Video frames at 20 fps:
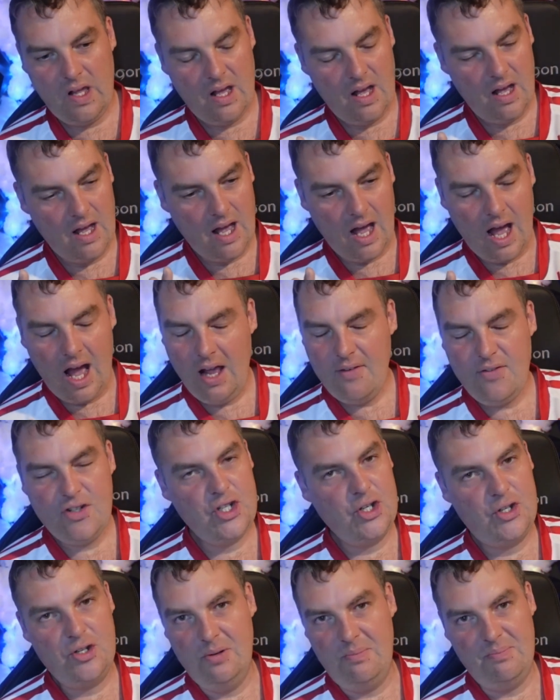I've
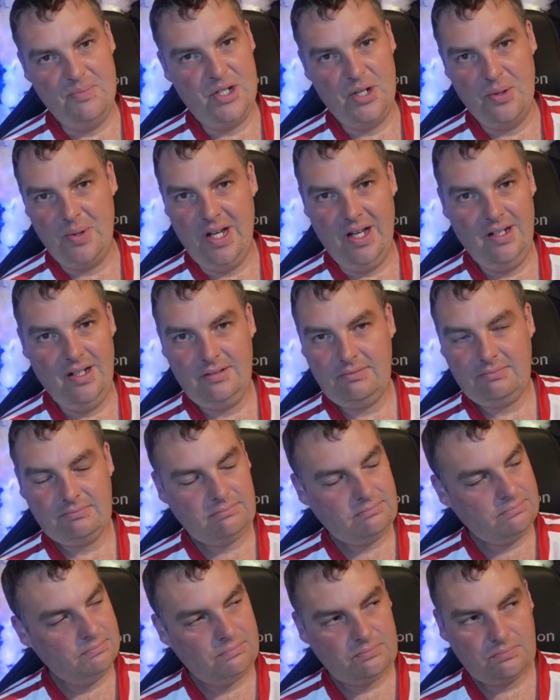succumbed to it.
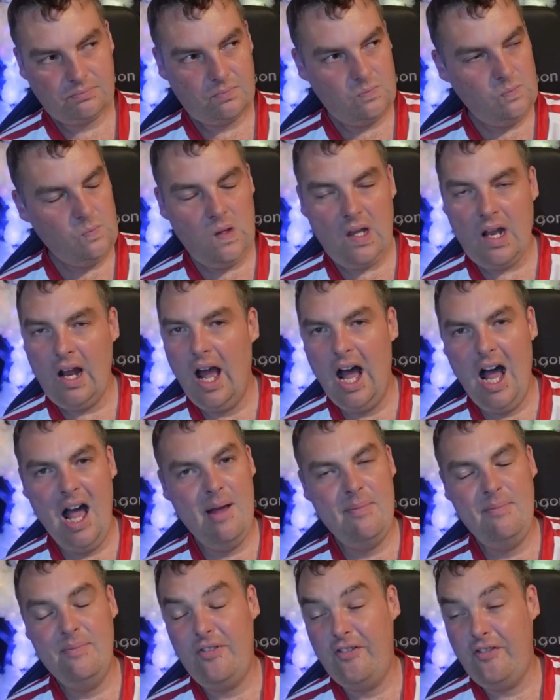
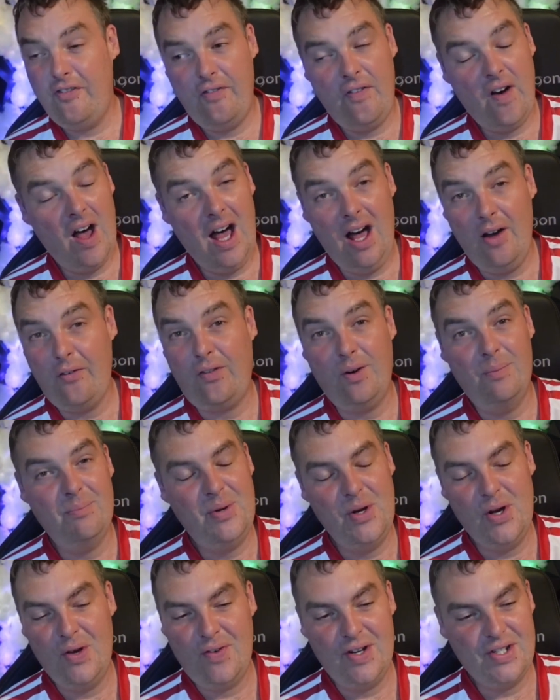I'm far from
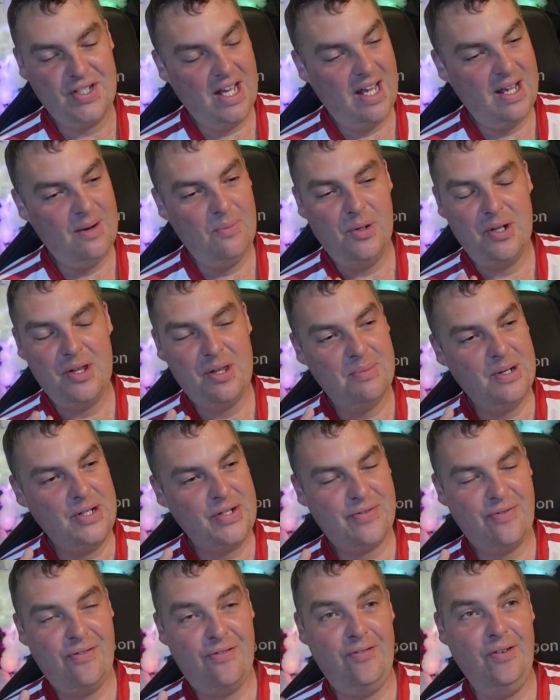perfect. I am one of the most
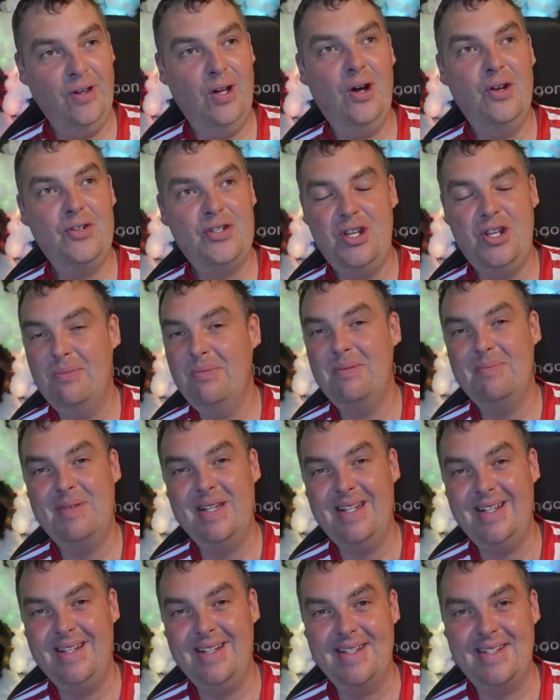flawed human
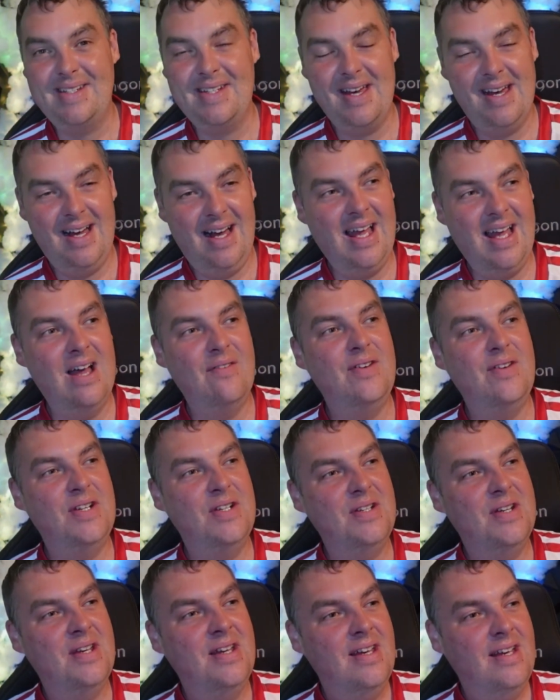beings I've
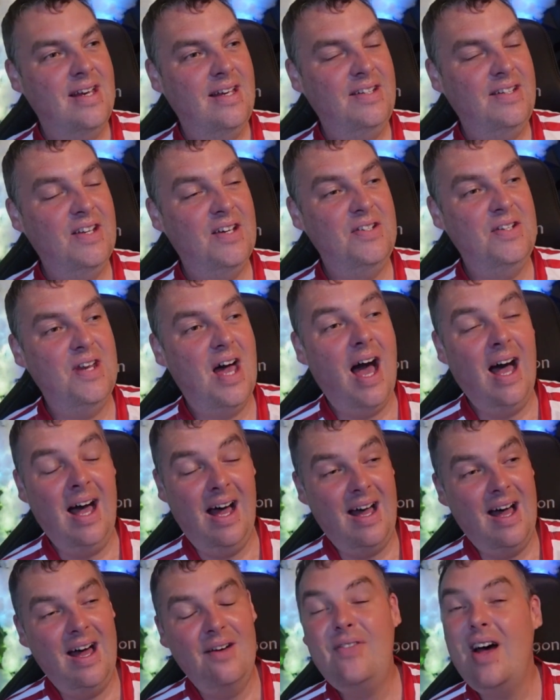
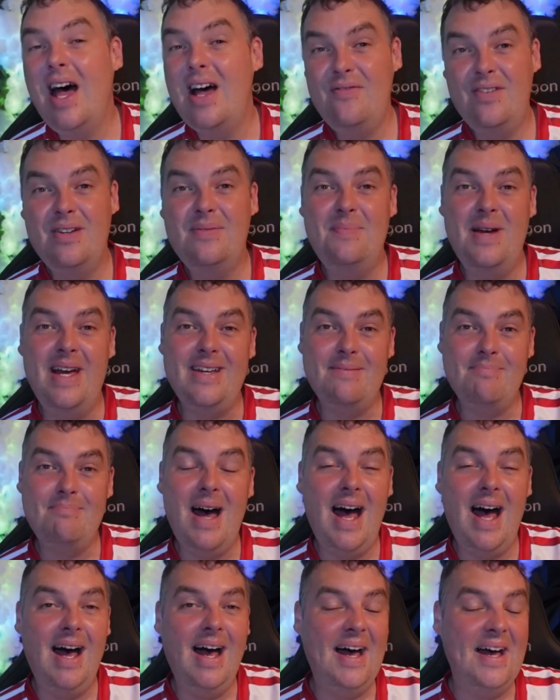ever
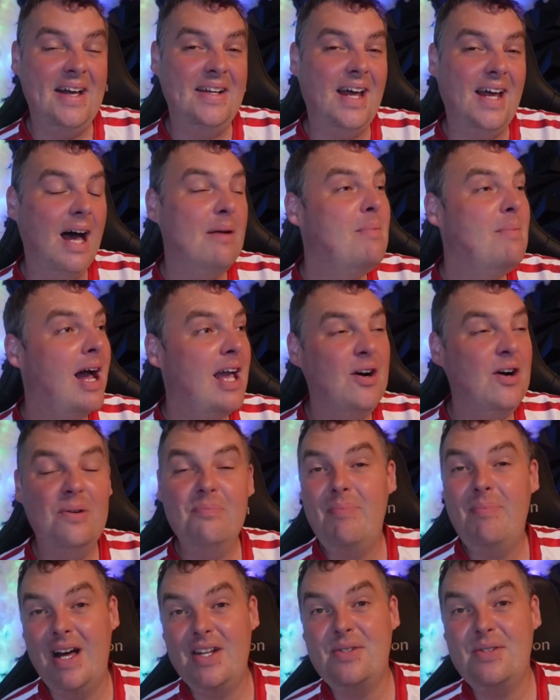met, and I'm my own
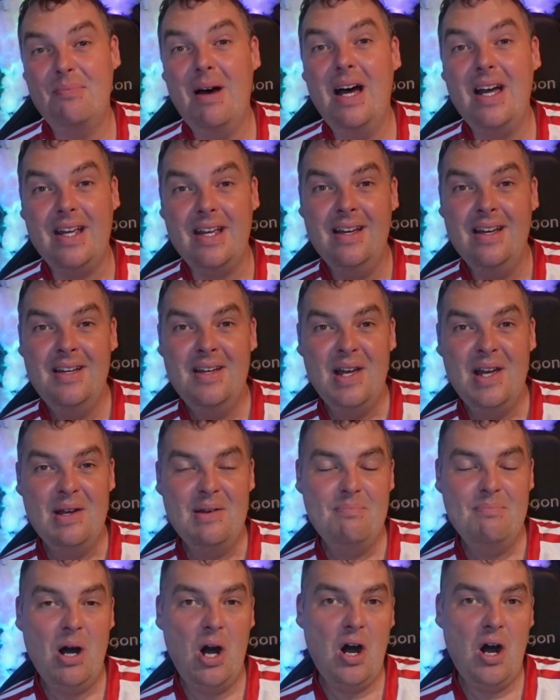best mate.
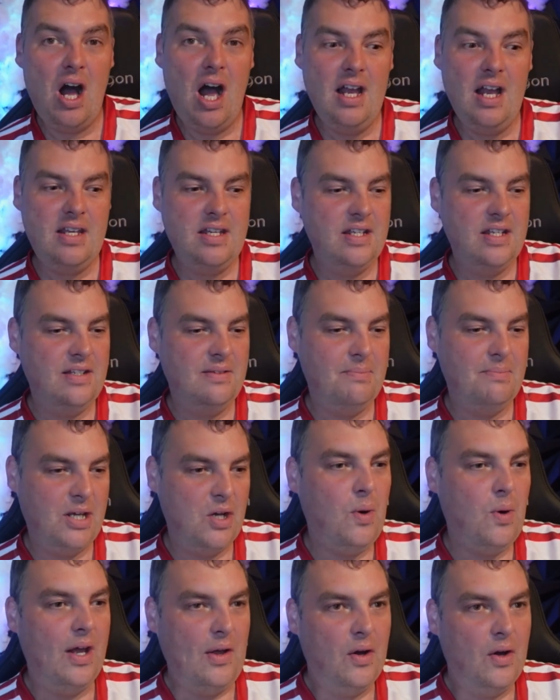But I can be
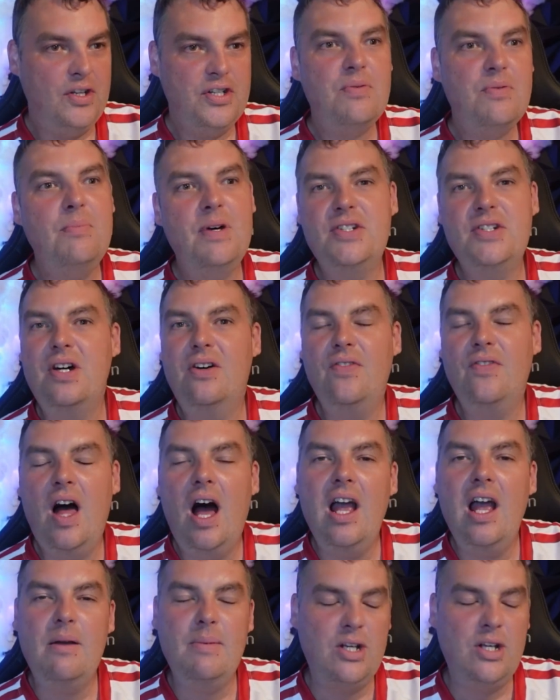quite honest with myself that
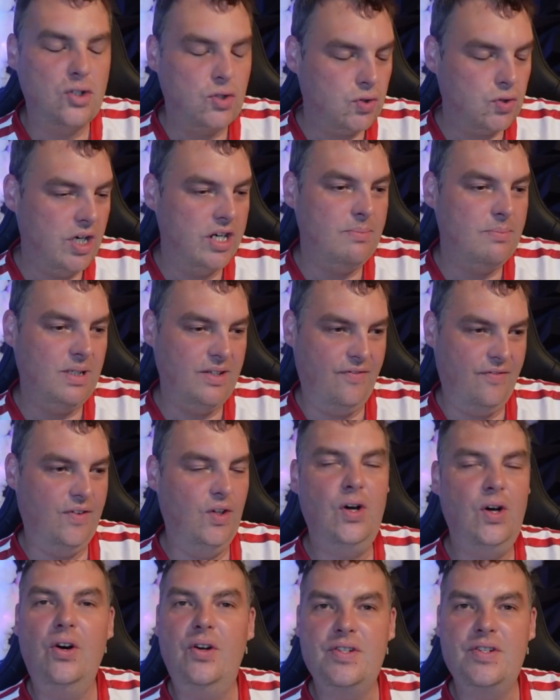I am incredibly
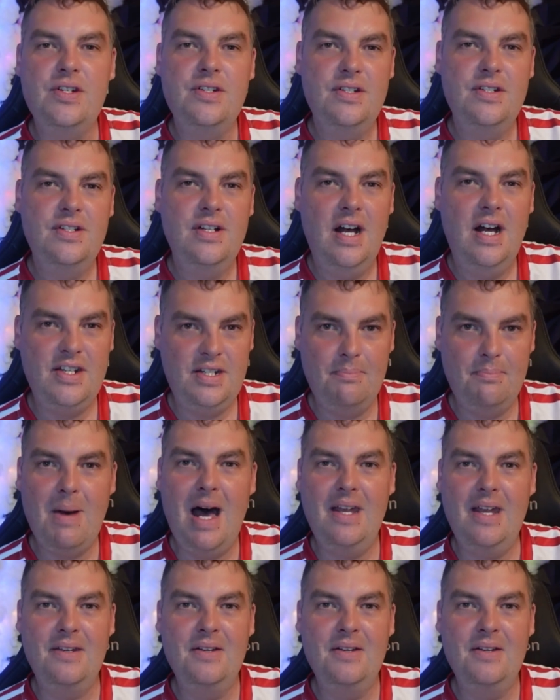flawed as a man.